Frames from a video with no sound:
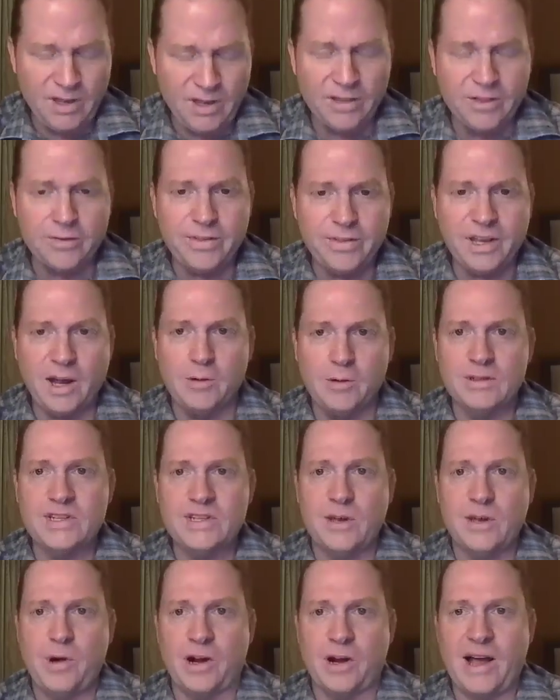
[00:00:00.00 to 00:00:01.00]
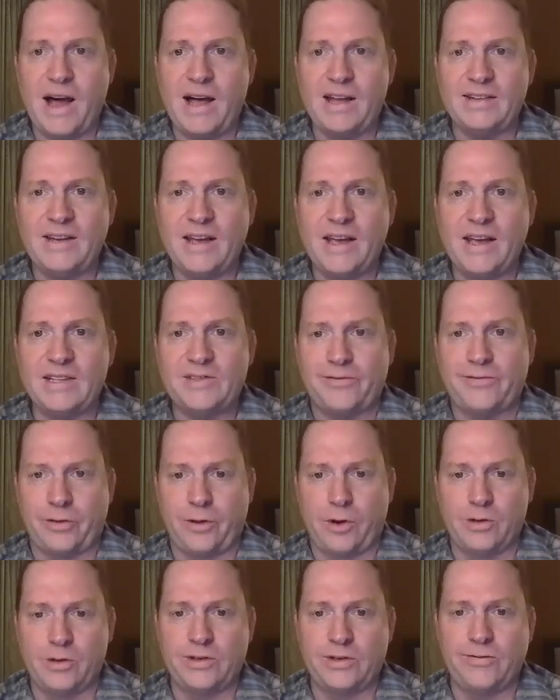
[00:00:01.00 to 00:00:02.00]
The other thing I would say about contests,
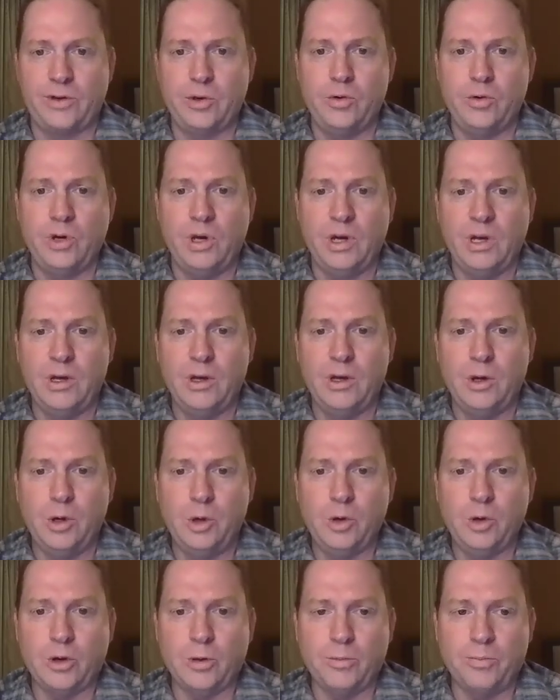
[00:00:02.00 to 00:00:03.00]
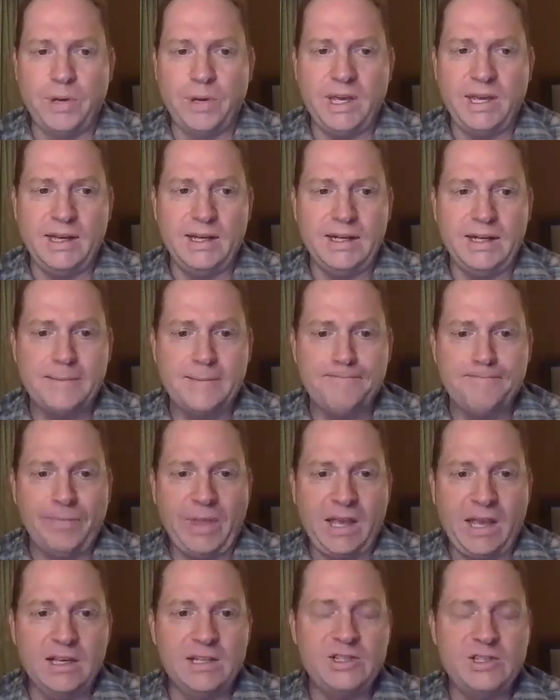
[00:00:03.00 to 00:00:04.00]
for those of you who compete,
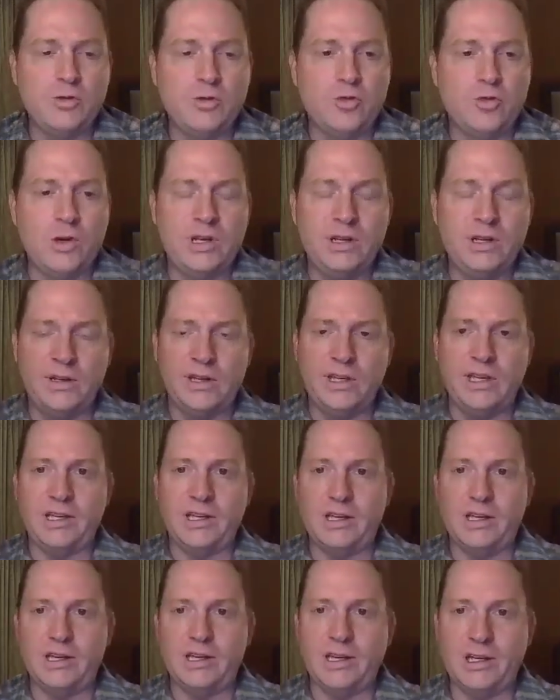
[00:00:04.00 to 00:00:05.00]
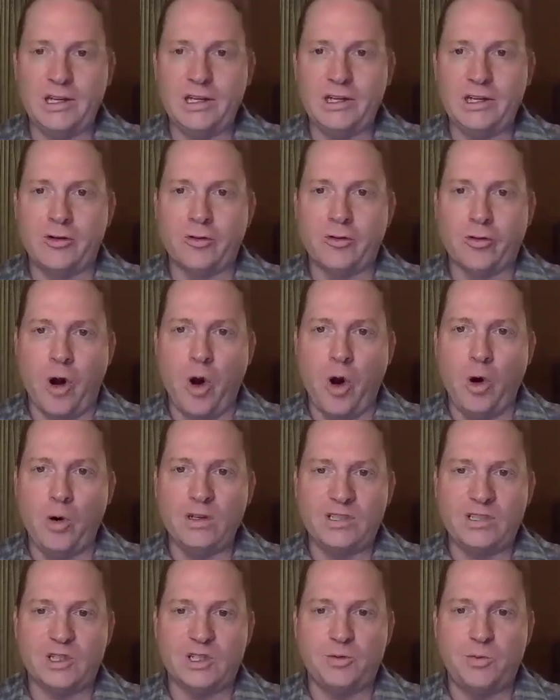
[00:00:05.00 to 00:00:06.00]
is you really
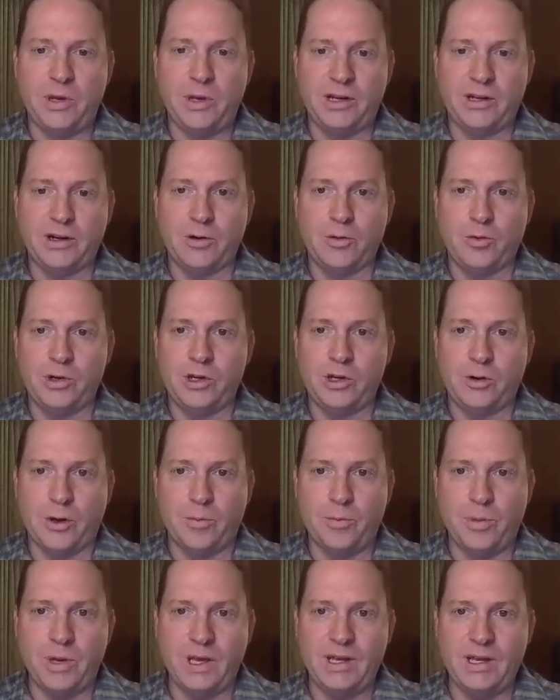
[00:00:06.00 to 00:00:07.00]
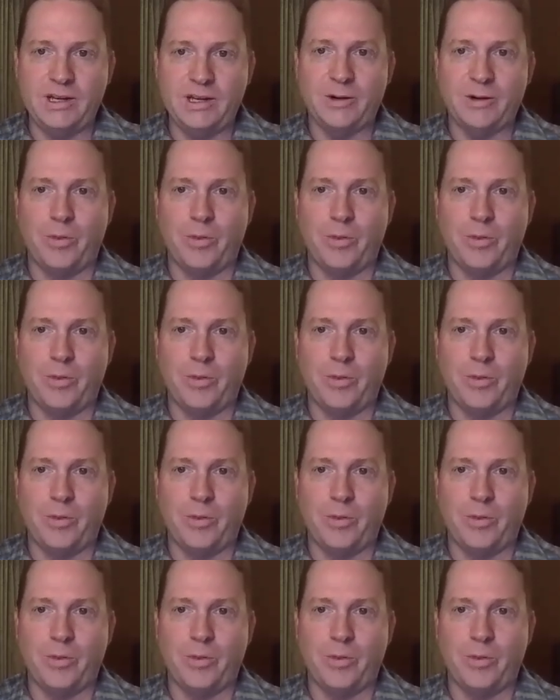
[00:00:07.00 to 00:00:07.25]
grow as a speaker when you compete.